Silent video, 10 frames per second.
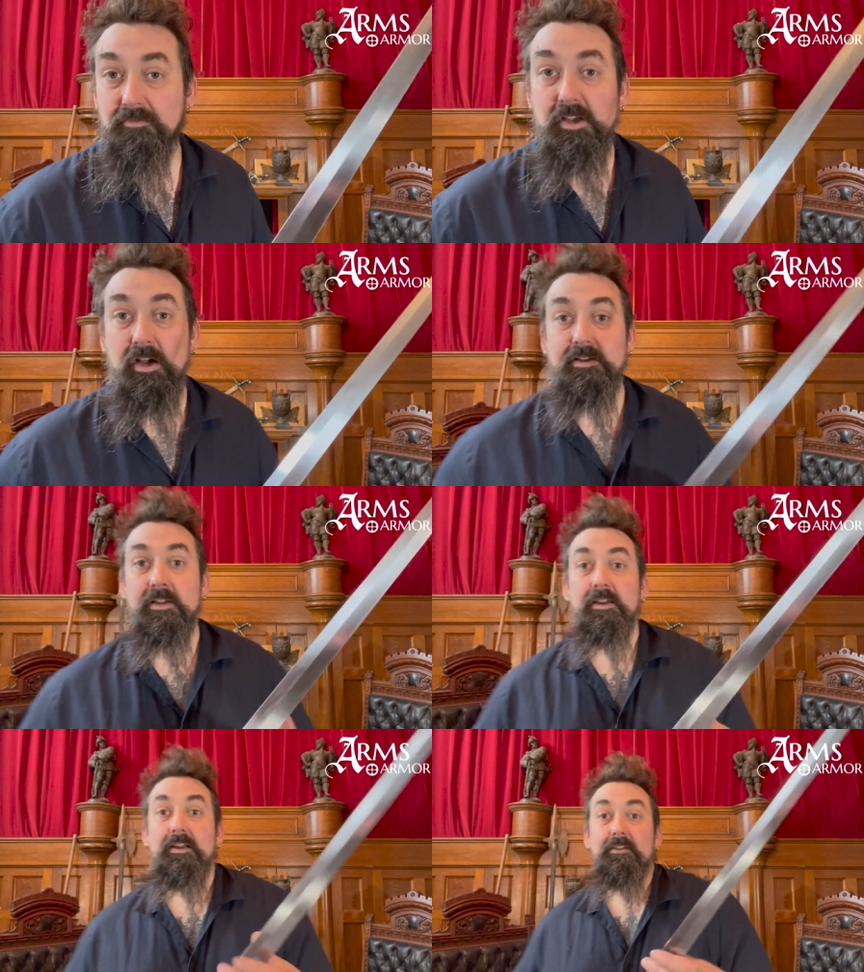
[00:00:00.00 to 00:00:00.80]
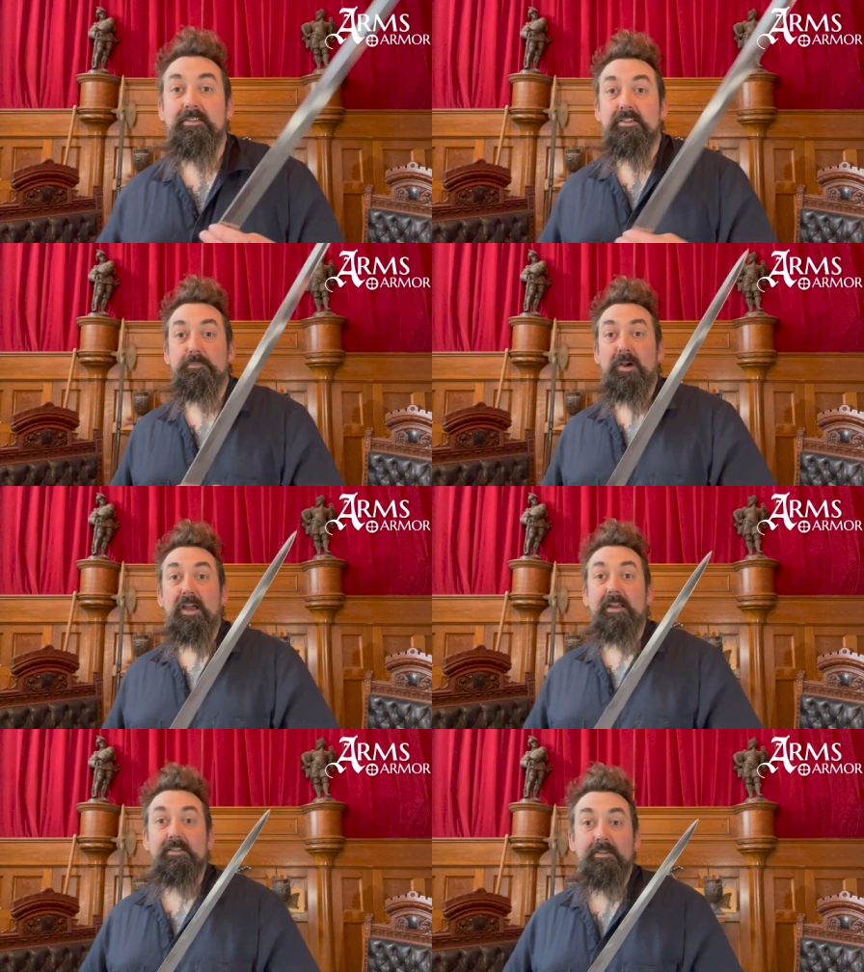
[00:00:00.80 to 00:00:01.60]
cut
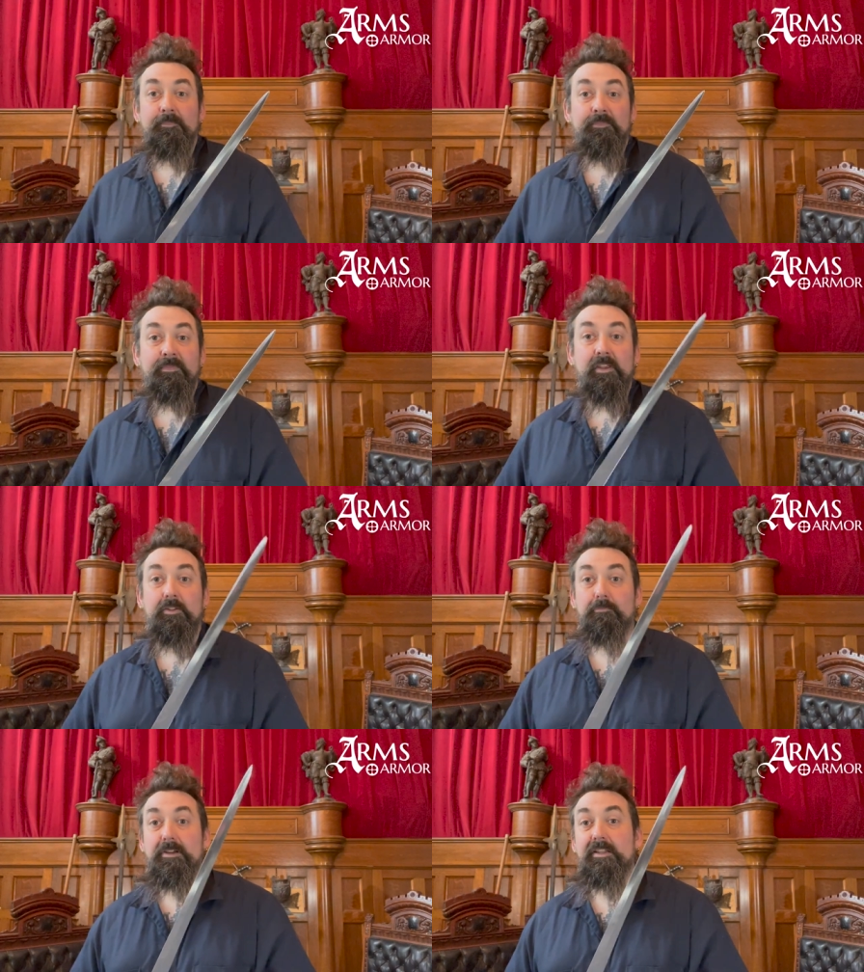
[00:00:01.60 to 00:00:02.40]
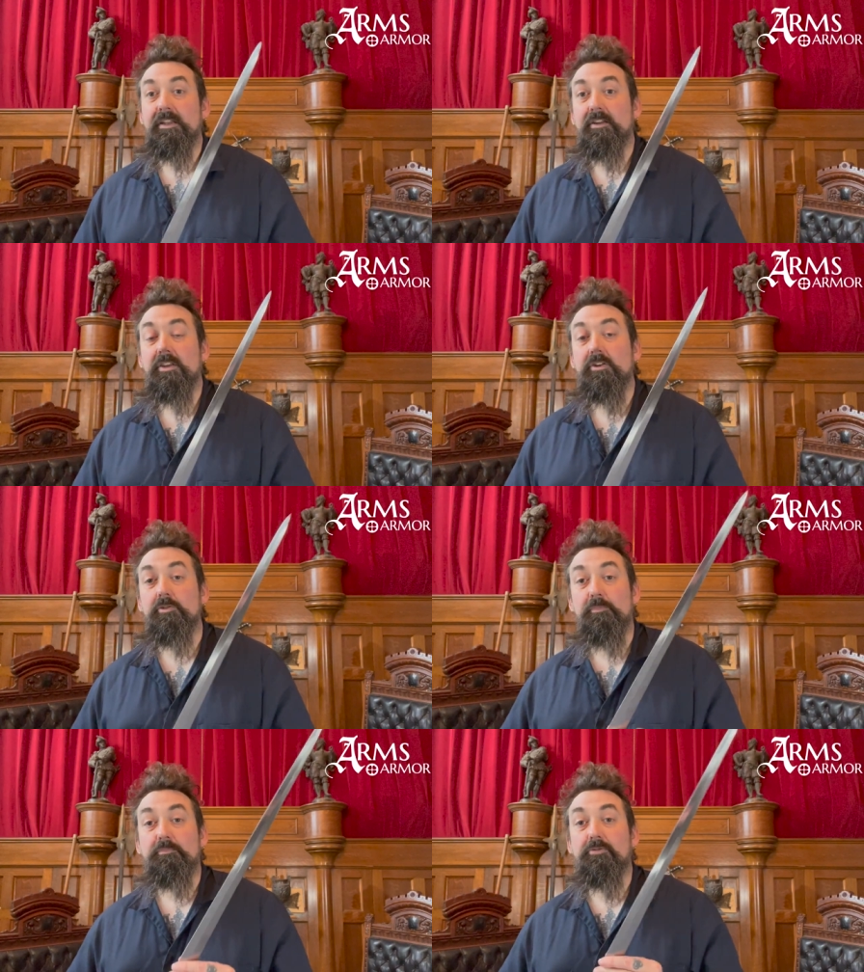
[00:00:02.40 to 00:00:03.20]
despite the really
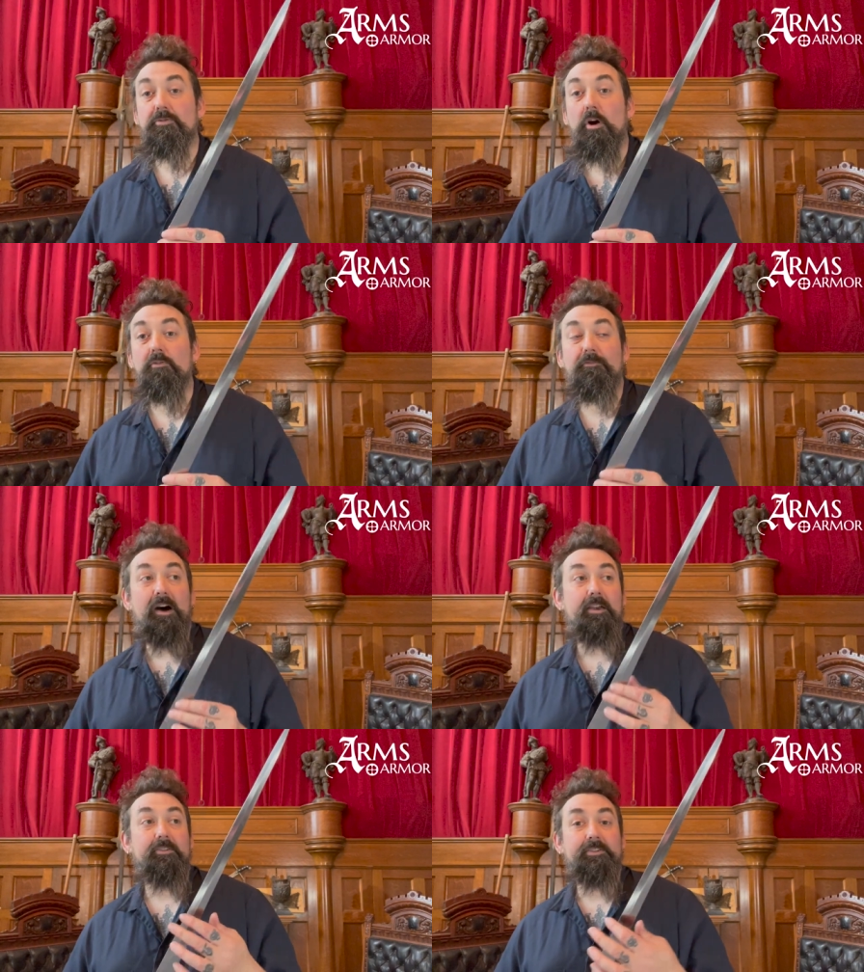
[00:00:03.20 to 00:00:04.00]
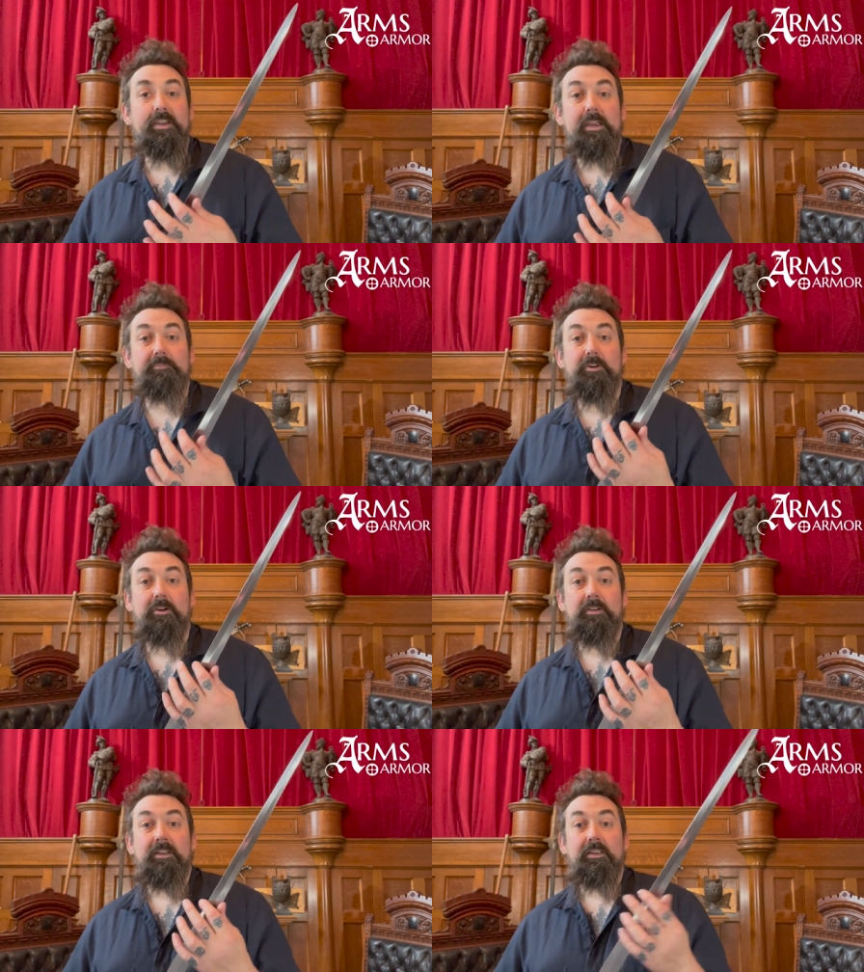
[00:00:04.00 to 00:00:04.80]
acute profile taper
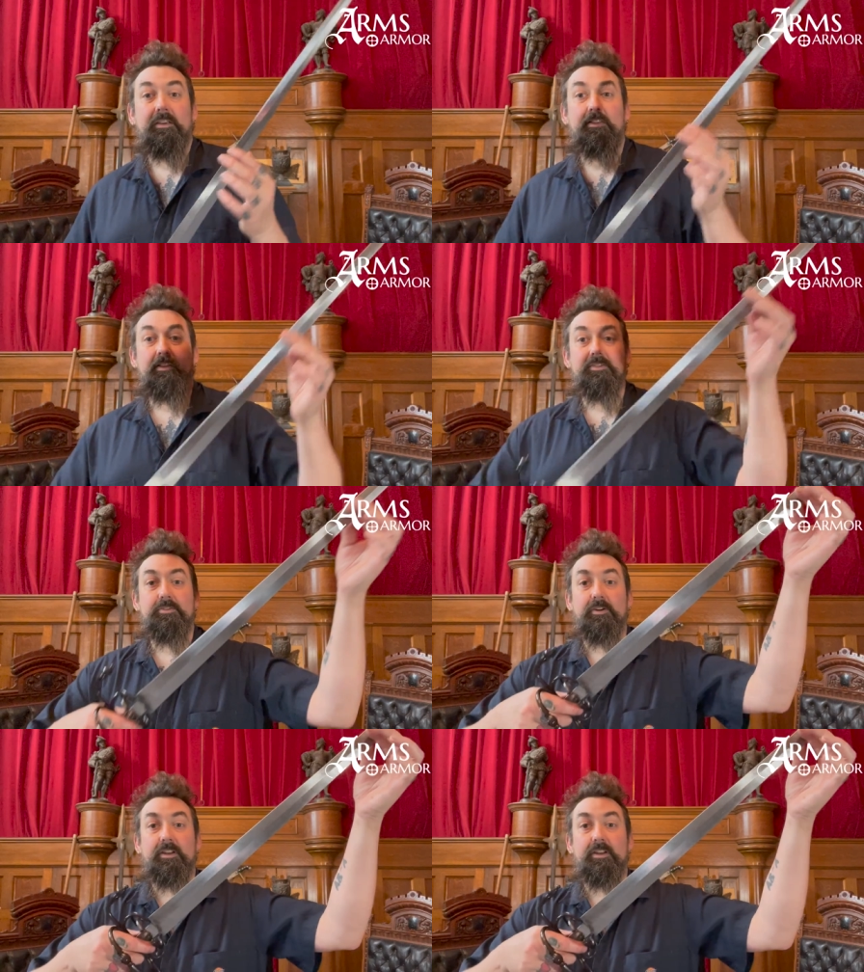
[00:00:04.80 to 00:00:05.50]
in this sort.